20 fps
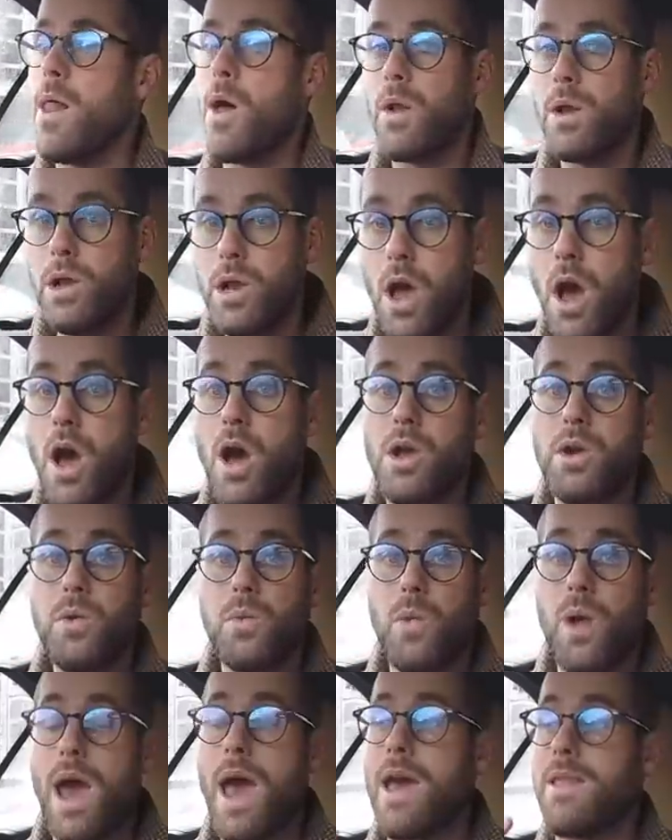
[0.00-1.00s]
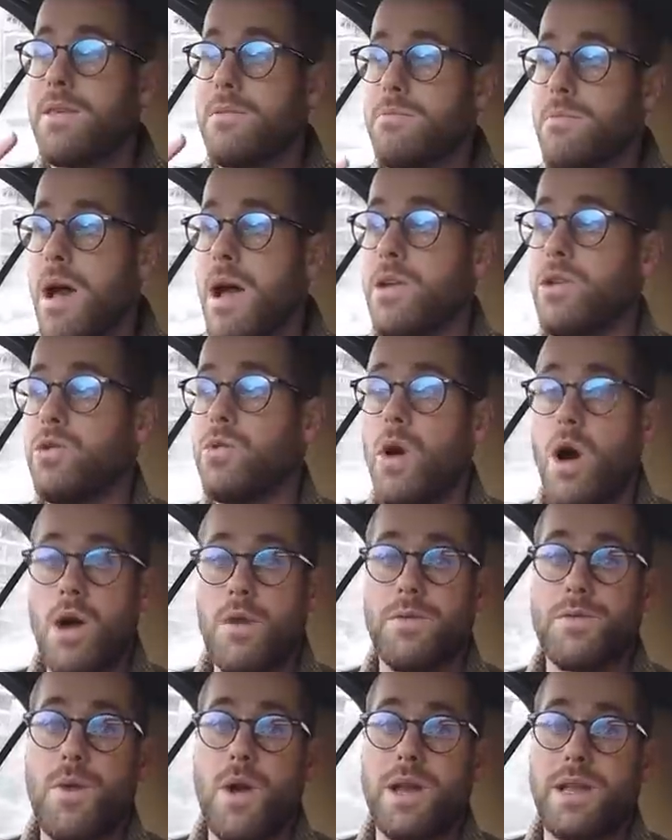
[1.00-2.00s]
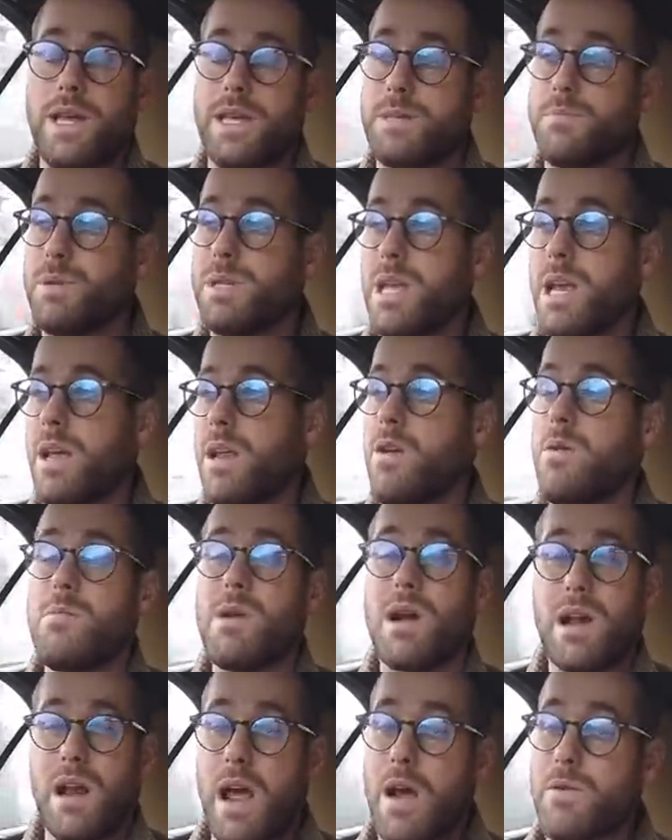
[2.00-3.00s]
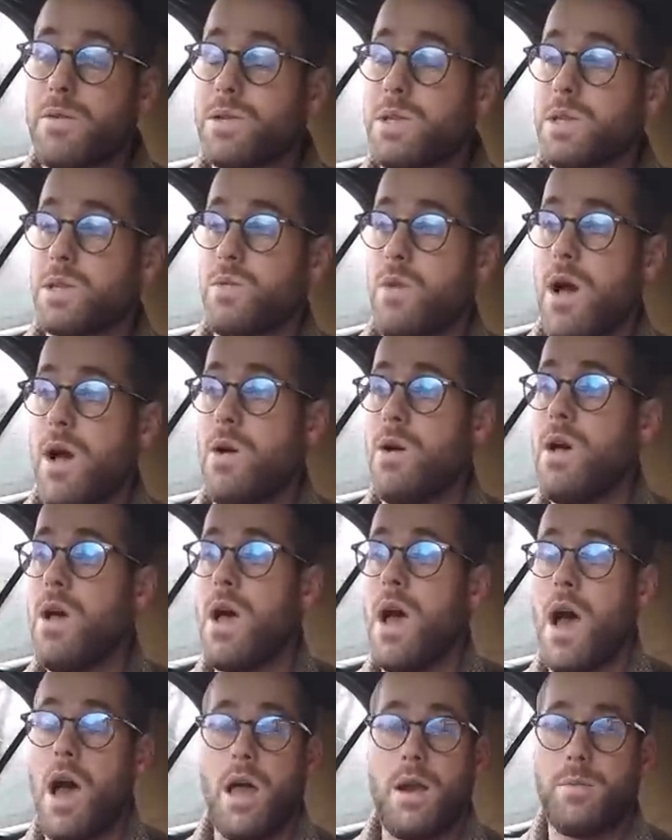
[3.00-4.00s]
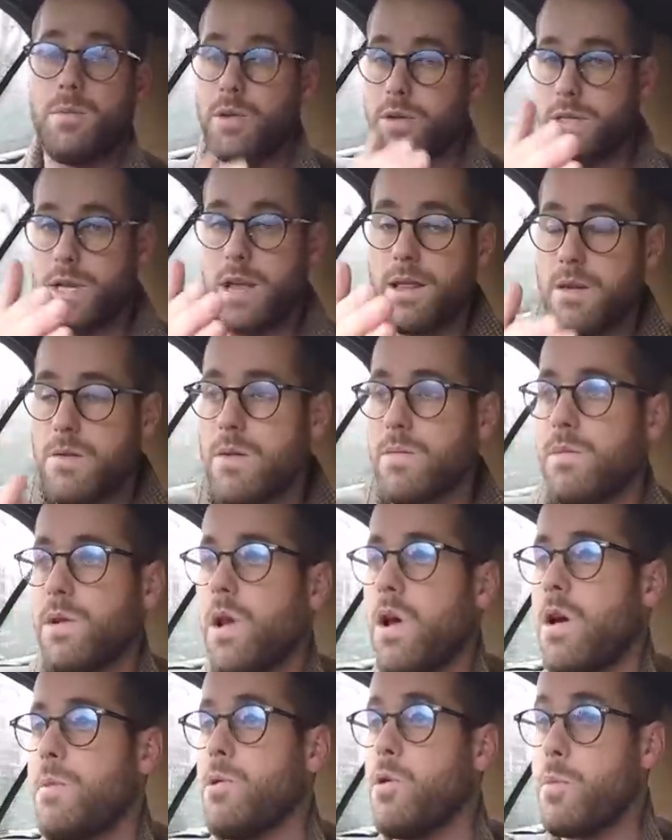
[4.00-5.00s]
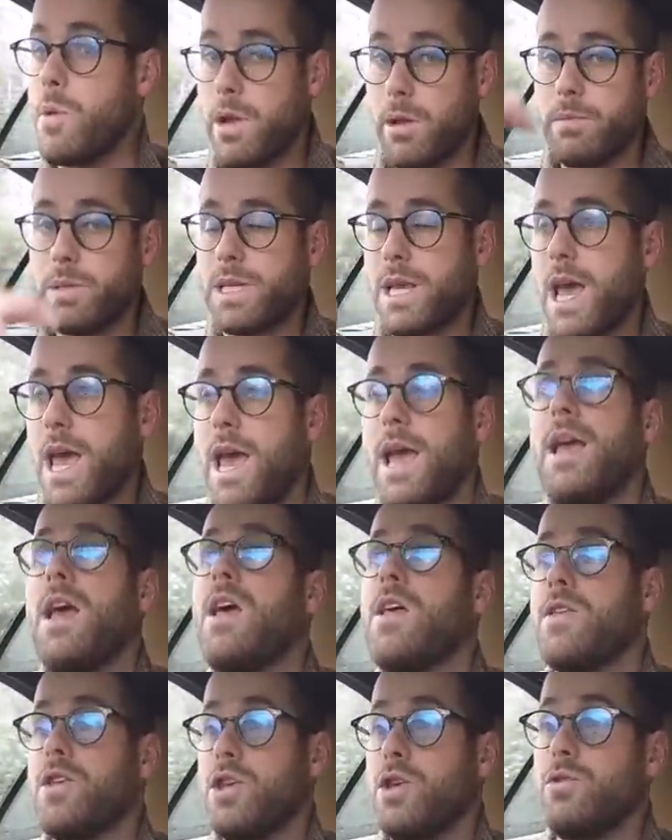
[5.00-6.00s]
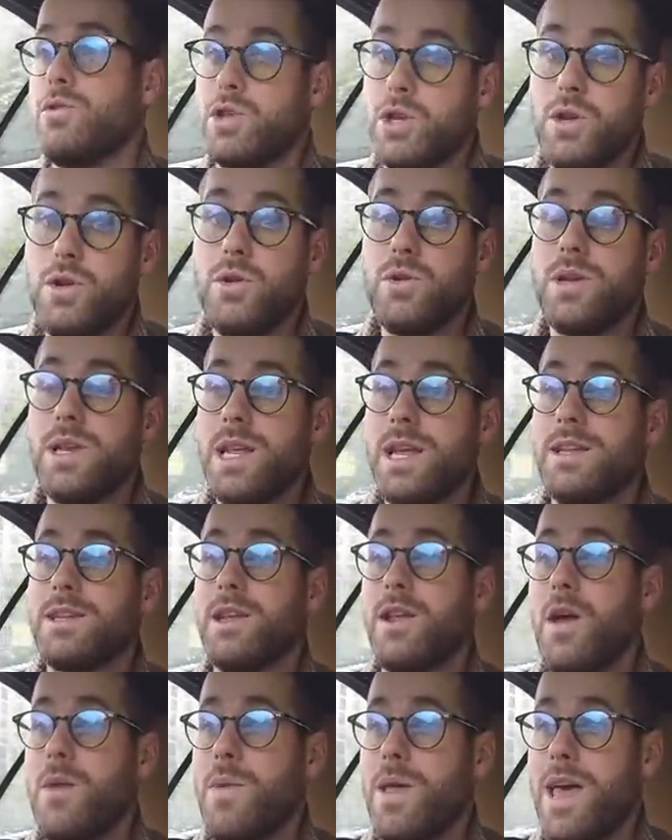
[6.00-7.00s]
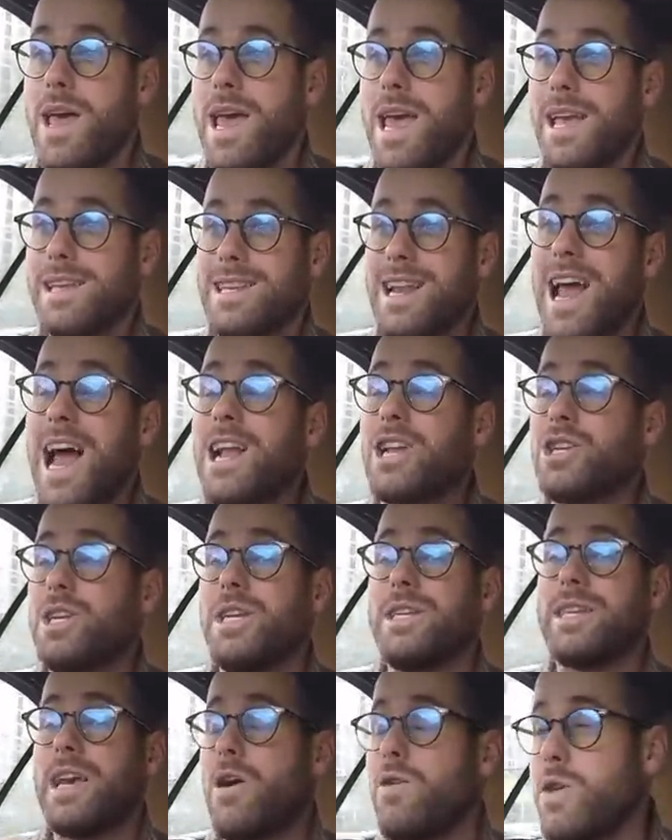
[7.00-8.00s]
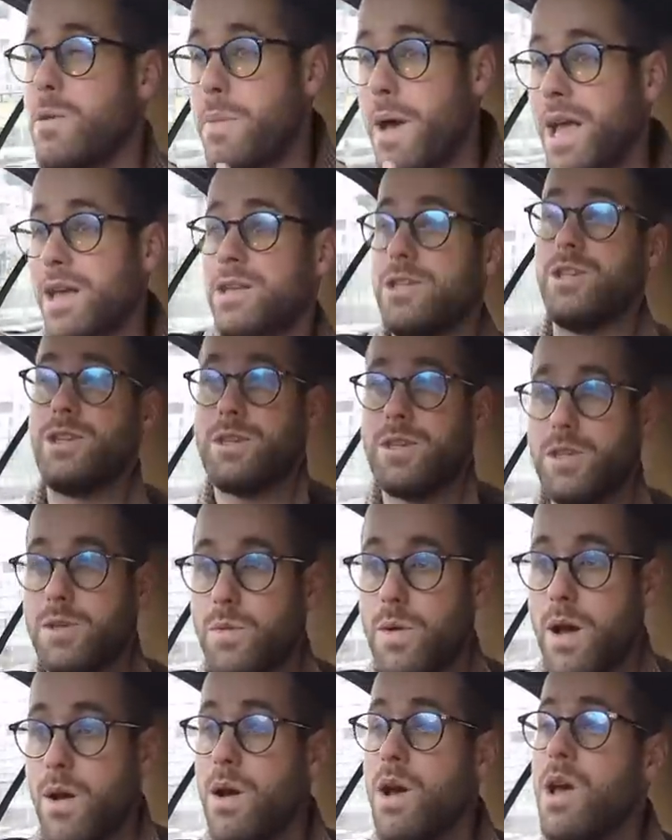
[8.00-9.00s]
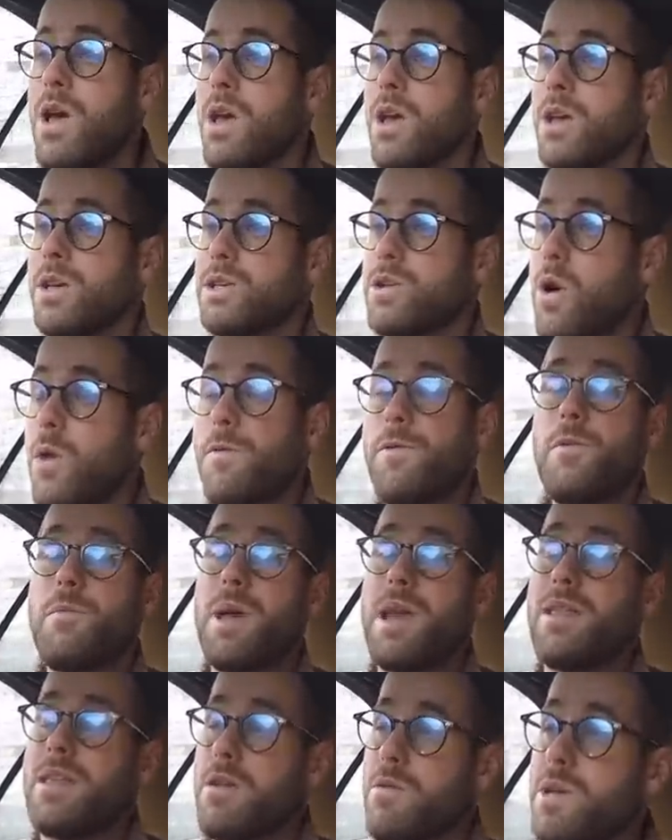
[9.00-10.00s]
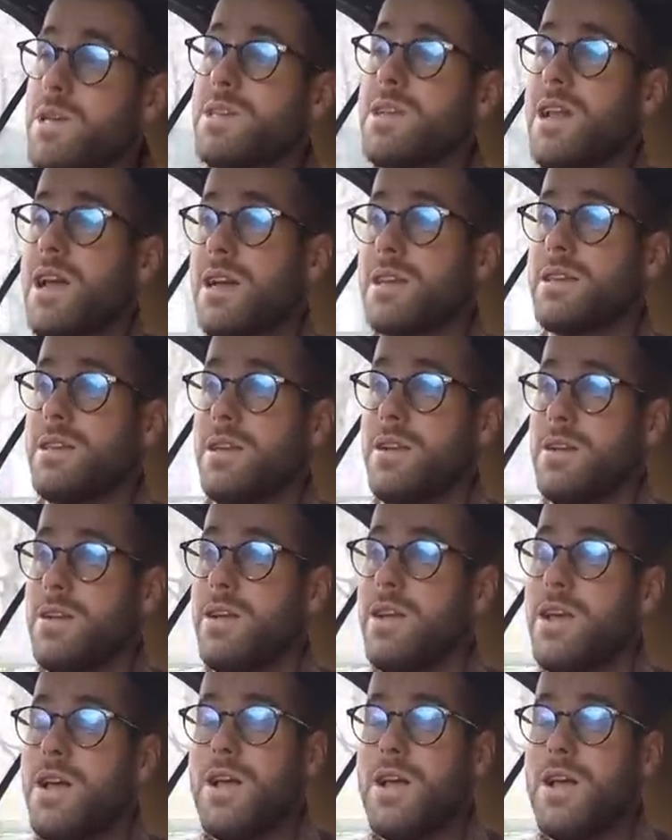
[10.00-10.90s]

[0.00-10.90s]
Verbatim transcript: learn where the manual override is, particularly on McLarens as well. And I'm not saying they're unreliable, but I'm saying that you do need to learn where that is and actually tell your passengers as well. Because God forbid there is an accident